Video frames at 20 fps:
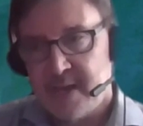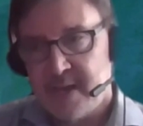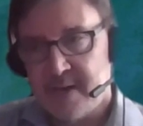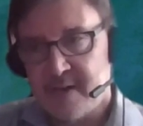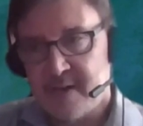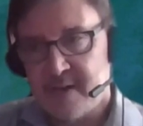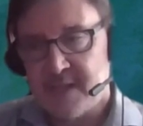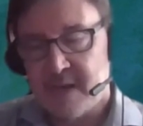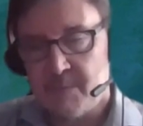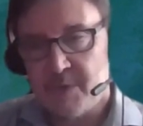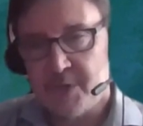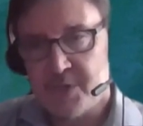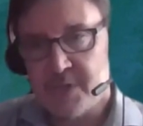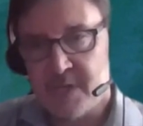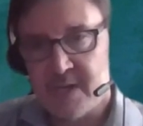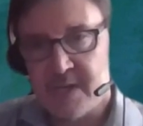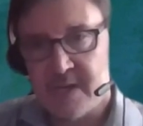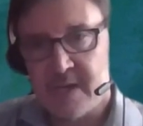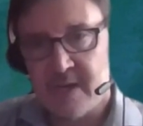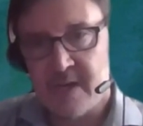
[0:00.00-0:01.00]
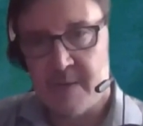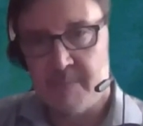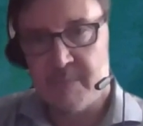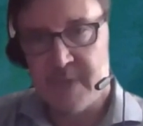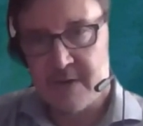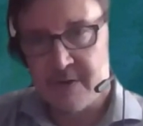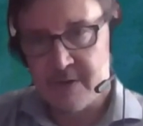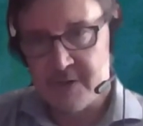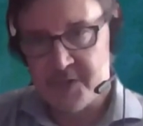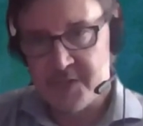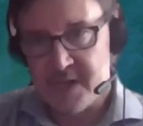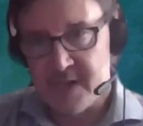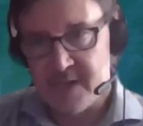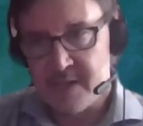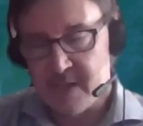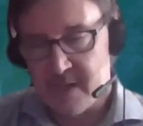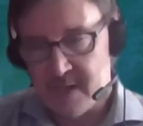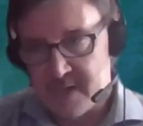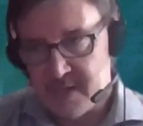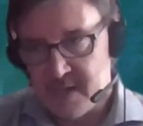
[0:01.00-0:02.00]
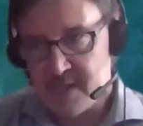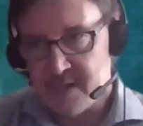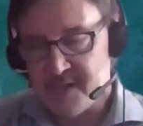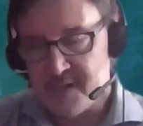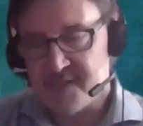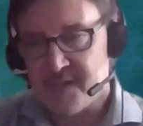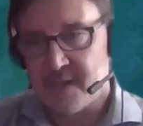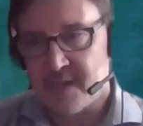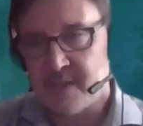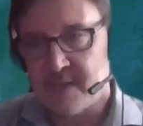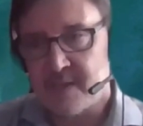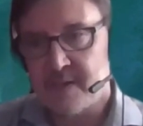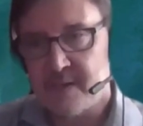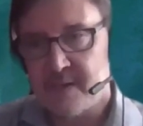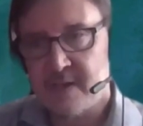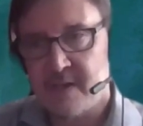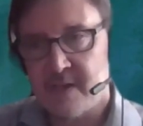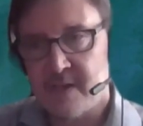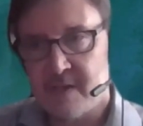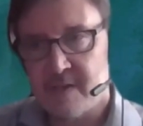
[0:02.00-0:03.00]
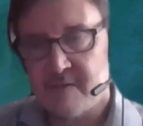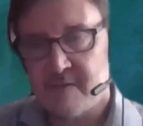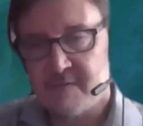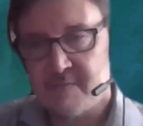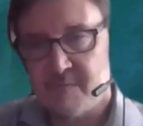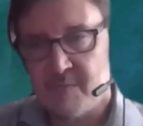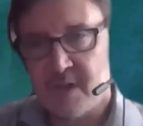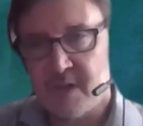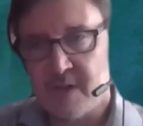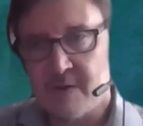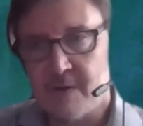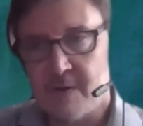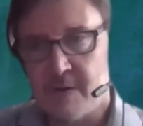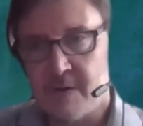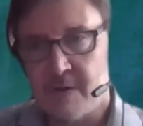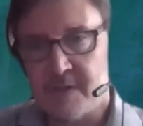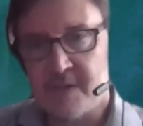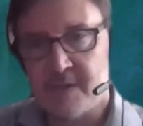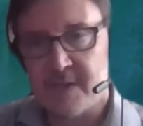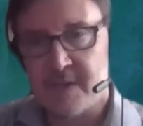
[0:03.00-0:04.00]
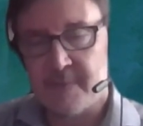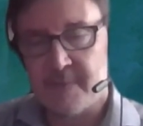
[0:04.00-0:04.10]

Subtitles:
and establish a mirror site, a data center, it's been called